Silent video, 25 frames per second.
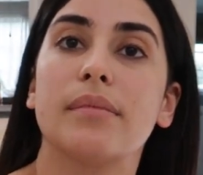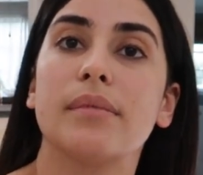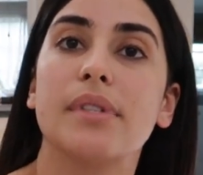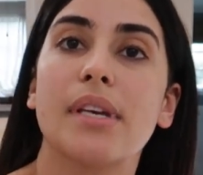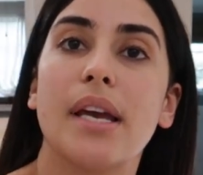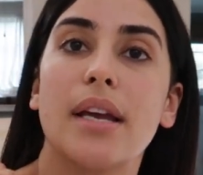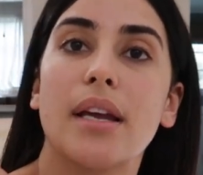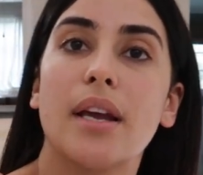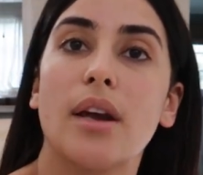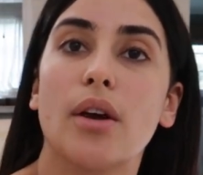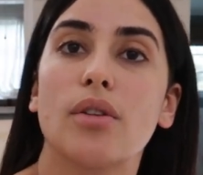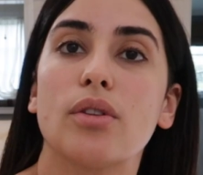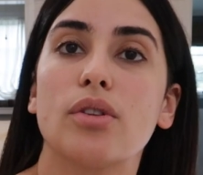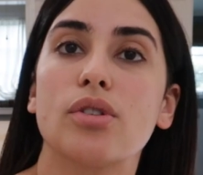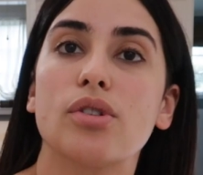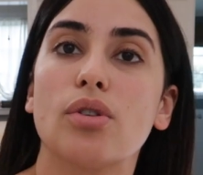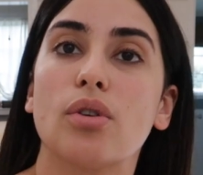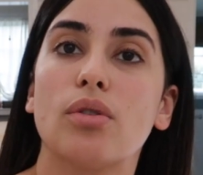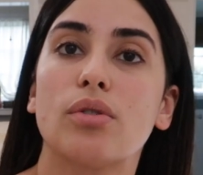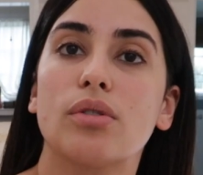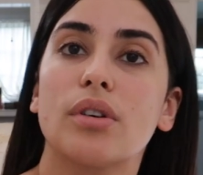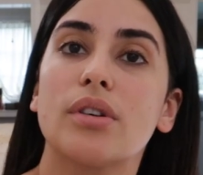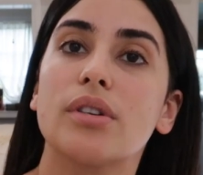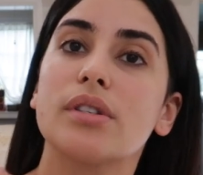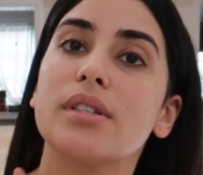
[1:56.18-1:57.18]
take care of the
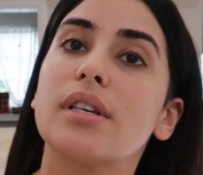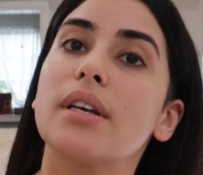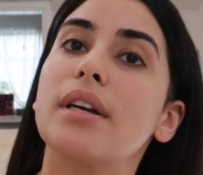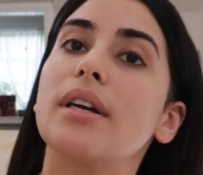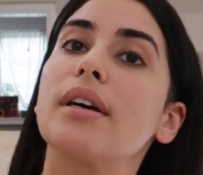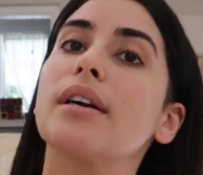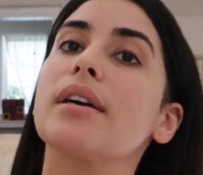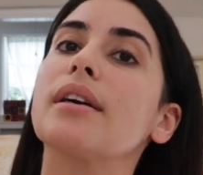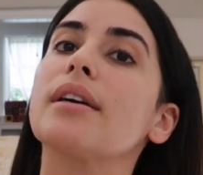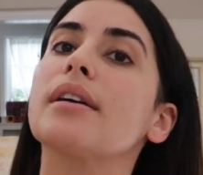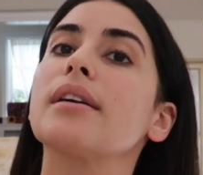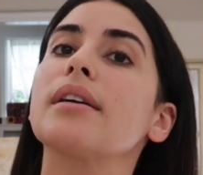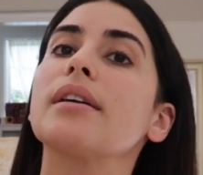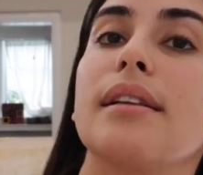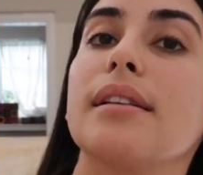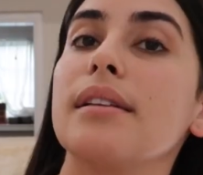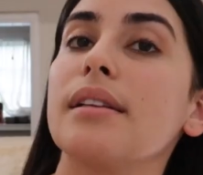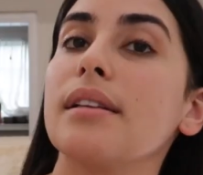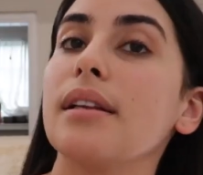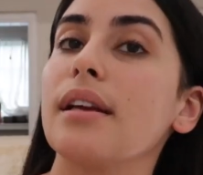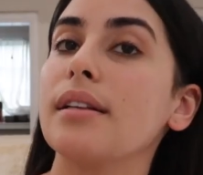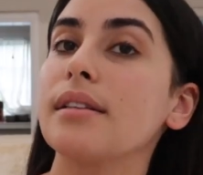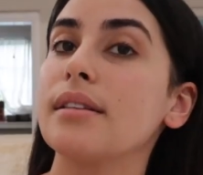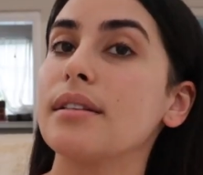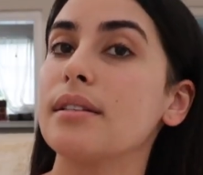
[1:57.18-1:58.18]
shoulders here.
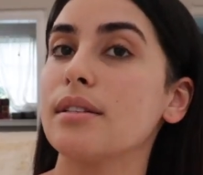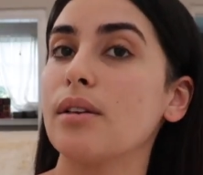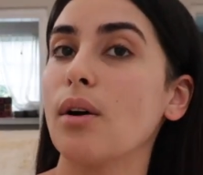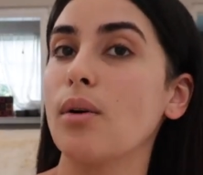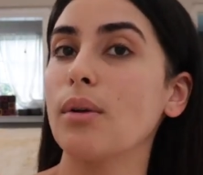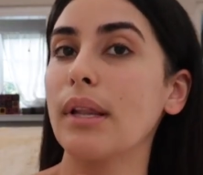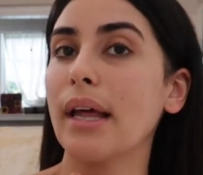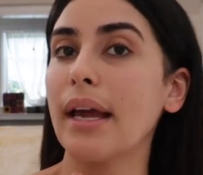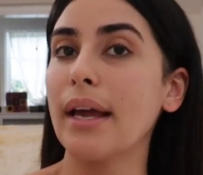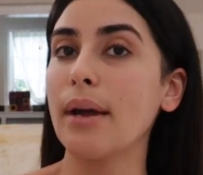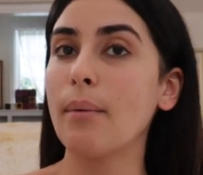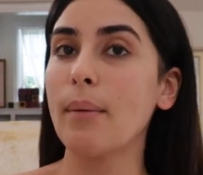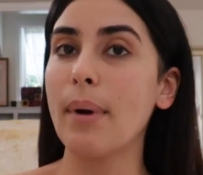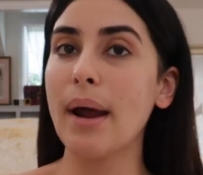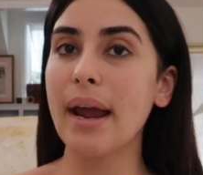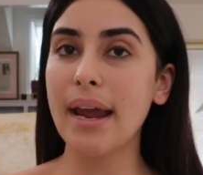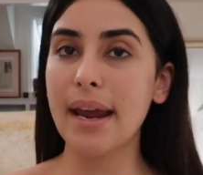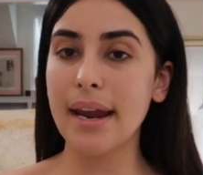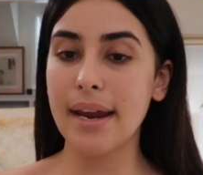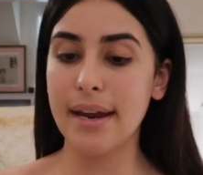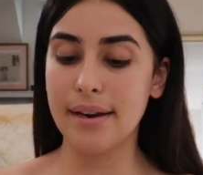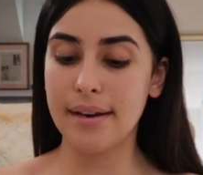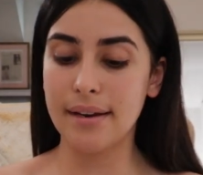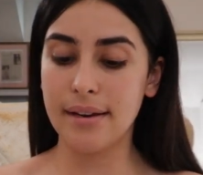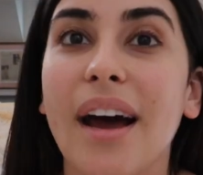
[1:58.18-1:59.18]
It's so
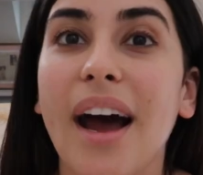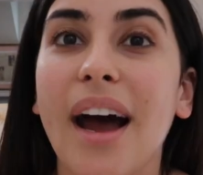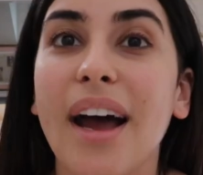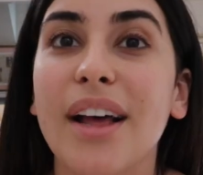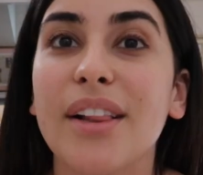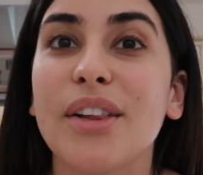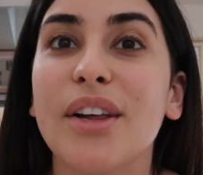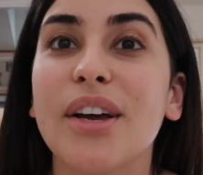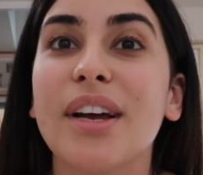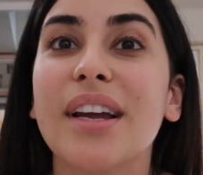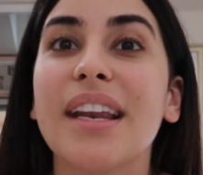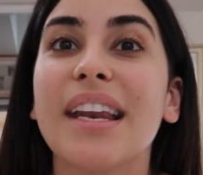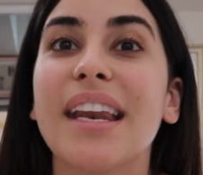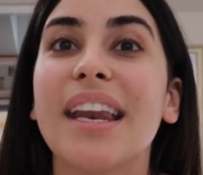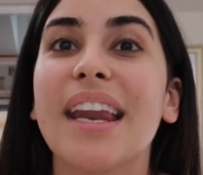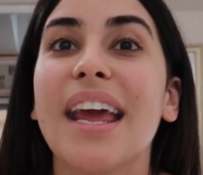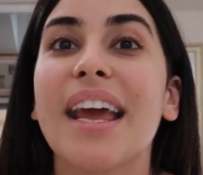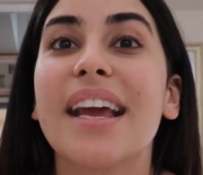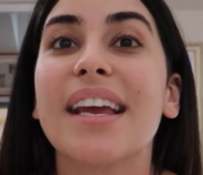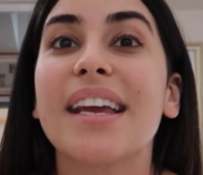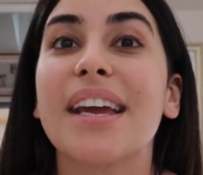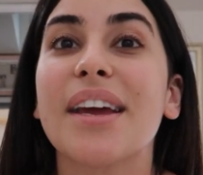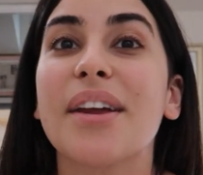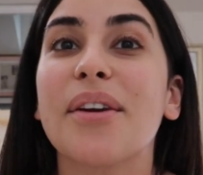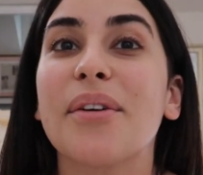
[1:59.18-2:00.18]
lightweight. I look
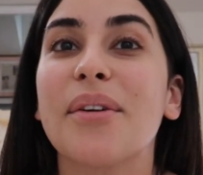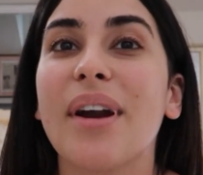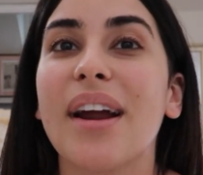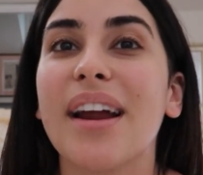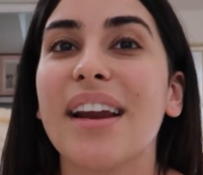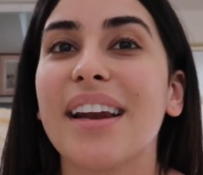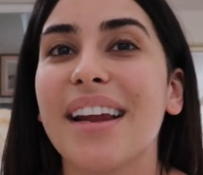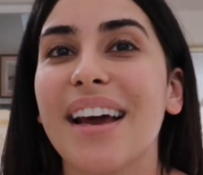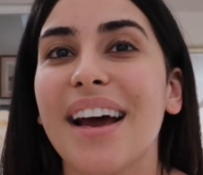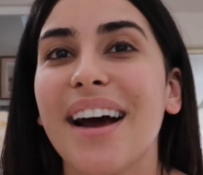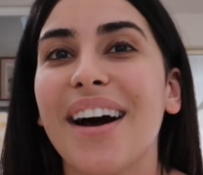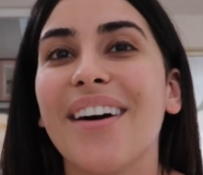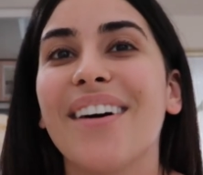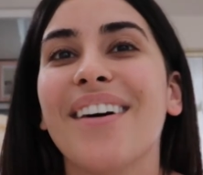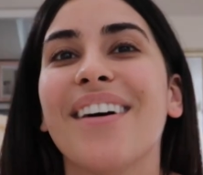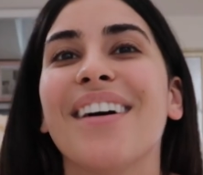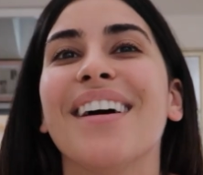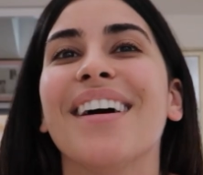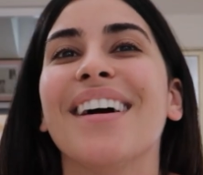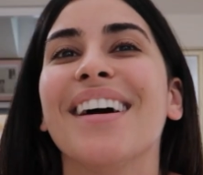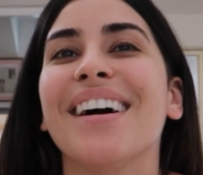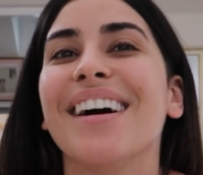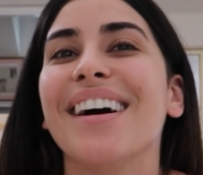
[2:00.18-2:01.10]
naked right now.